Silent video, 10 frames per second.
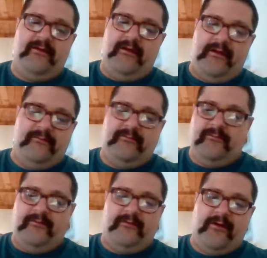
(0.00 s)
and
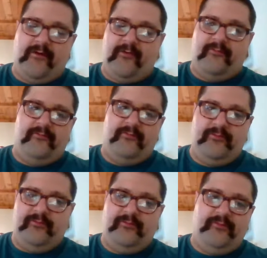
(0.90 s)

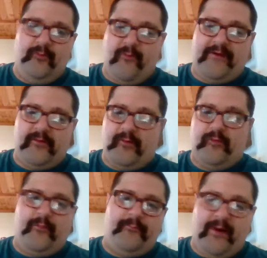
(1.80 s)
you want to go
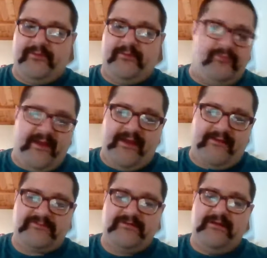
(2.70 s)
to a public place